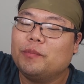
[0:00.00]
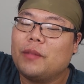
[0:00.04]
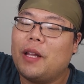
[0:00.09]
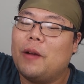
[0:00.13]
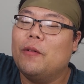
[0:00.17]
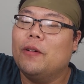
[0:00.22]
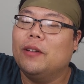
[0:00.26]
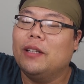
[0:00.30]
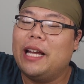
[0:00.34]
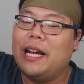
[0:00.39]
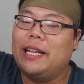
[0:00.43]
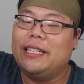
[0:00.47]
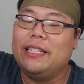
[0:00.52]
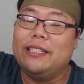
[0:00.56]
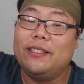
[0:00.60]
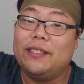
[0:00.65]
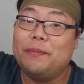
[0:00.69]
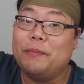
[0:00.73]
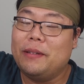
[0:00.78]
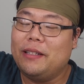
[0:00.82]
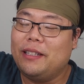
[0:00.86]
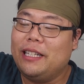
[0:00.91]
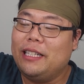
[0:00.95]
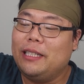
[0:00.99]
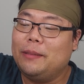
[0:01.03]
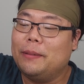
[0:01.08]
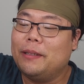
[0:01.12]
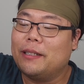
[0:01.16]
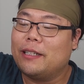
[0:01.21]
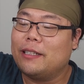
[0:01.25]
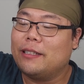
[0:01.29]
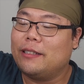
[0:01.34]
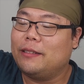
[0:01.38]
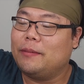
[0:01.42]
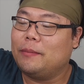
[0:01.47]
I won't lie. These
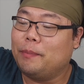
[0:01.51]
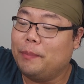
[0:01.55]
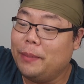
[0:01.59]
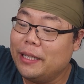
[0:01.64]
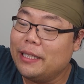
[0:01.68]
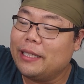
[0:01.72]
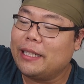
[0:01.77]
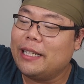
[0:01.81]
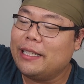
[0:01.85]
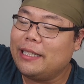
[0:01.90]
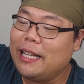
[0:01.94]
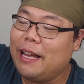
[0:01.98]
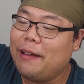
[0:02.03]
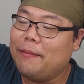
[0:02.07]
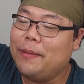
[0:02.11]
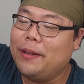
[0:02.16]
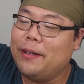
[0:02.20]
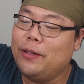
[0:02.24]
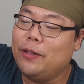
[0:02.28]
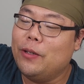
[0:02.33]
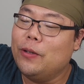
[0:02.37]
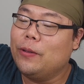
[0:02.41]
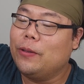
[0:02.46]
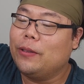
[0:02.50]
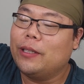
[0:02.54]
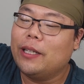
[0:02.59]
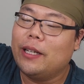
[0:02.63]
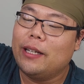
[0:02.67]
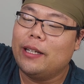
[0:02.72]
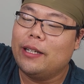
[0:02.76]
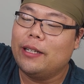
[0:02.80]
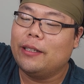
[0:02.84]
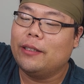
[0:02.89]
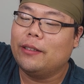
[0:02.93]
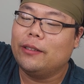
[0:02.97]
biscuits have been nuked
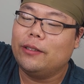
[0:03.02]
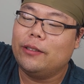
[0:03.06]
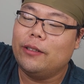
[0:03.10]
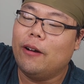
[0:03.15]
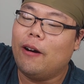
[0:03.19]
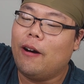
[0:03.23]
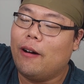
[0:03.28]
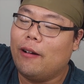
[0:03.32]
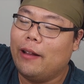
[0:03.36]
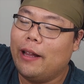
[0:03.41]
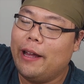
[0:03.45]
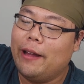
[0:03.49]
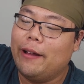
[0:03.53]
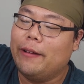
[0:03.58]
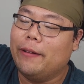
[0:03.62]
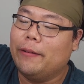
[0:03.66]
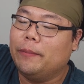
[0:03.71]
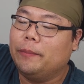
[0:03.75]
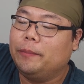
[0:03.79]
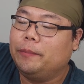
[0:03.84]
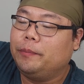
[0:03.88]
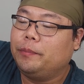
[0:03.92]
to all hell,